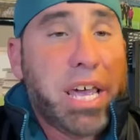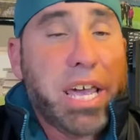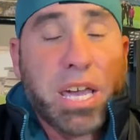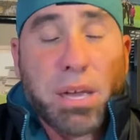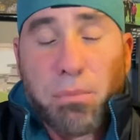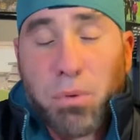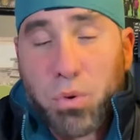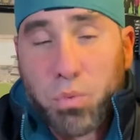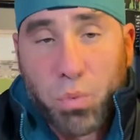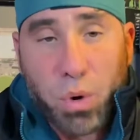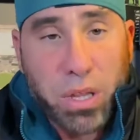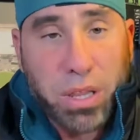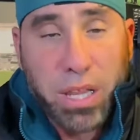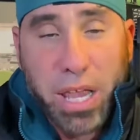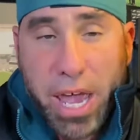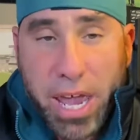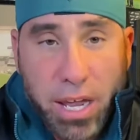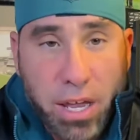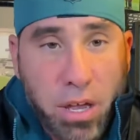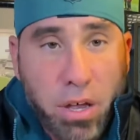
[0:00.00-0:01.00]
on one
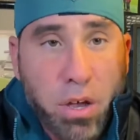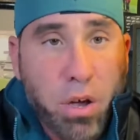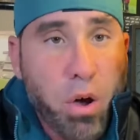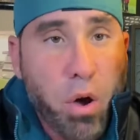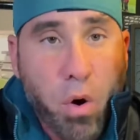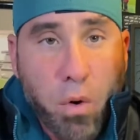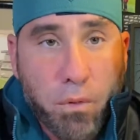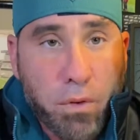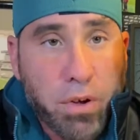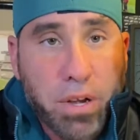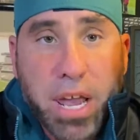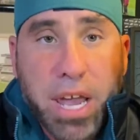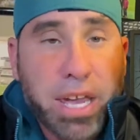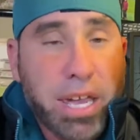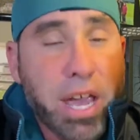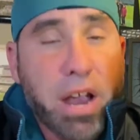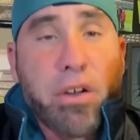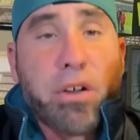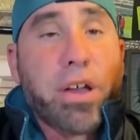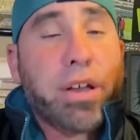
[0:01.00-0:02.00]
leg over Nate
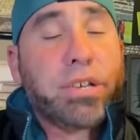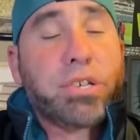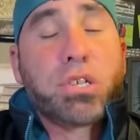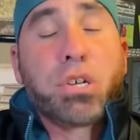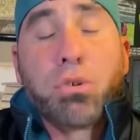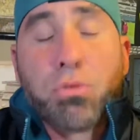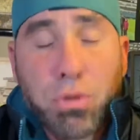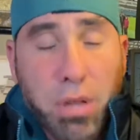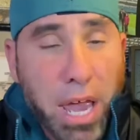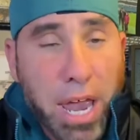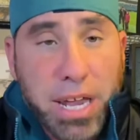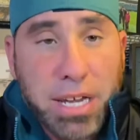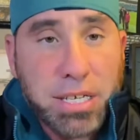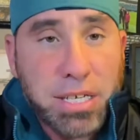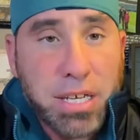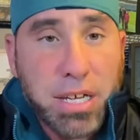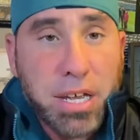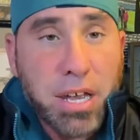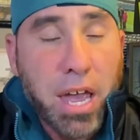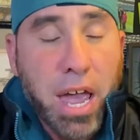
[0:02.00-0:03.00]
Gary on two legs
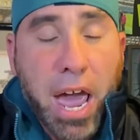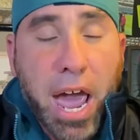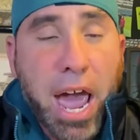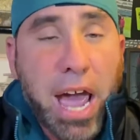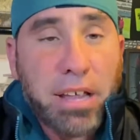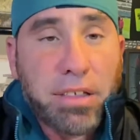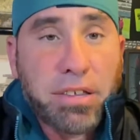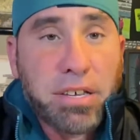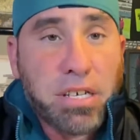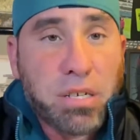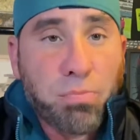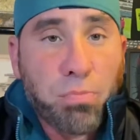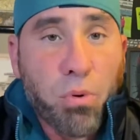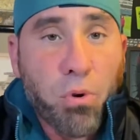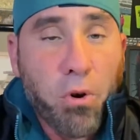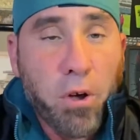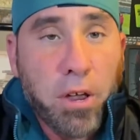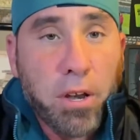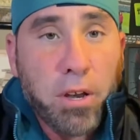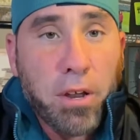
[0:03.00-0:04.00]
at this
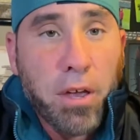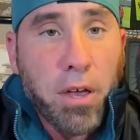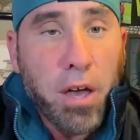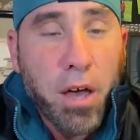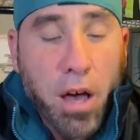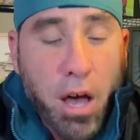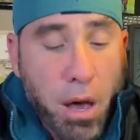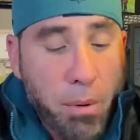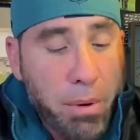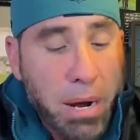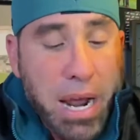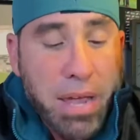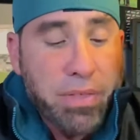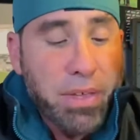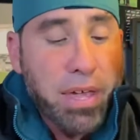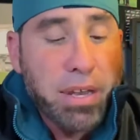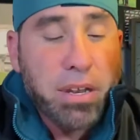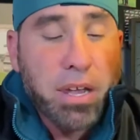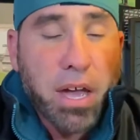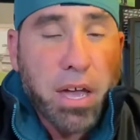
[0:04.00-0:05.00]
point. And
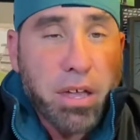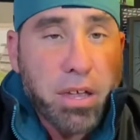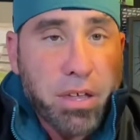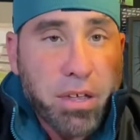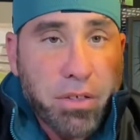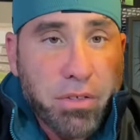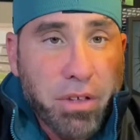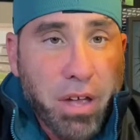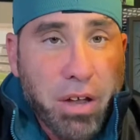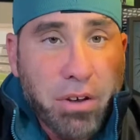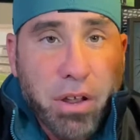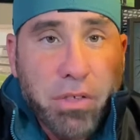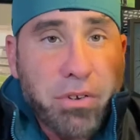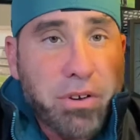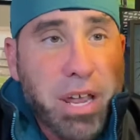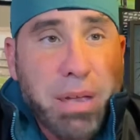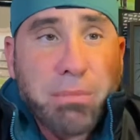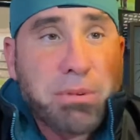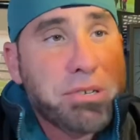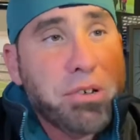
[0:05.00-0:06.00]
then another
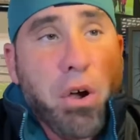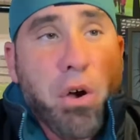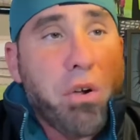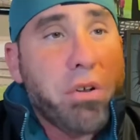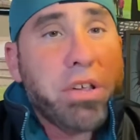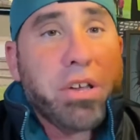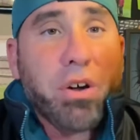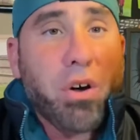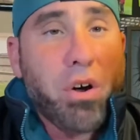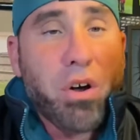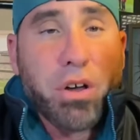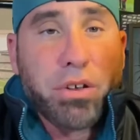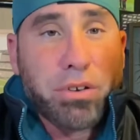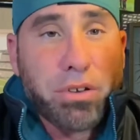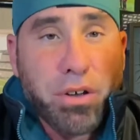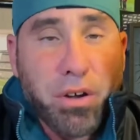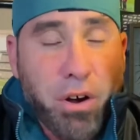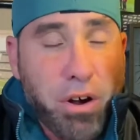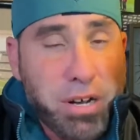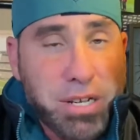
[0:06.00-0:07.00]
name is already on
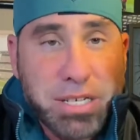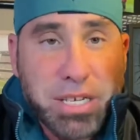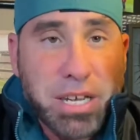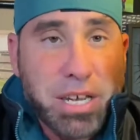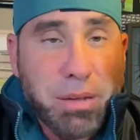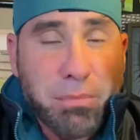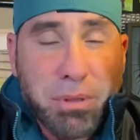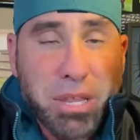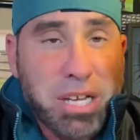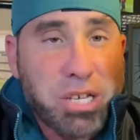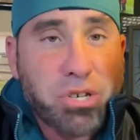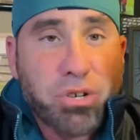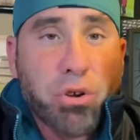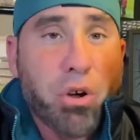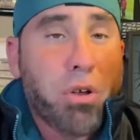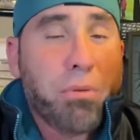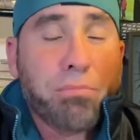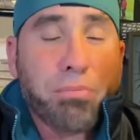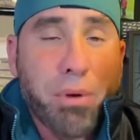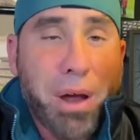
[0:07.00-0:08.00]
our team, and that's Sean
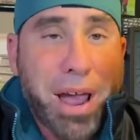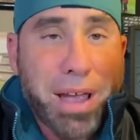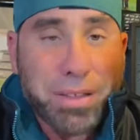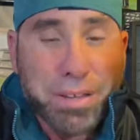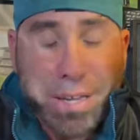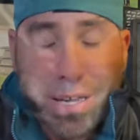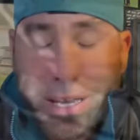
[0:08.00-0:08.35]
Bradley.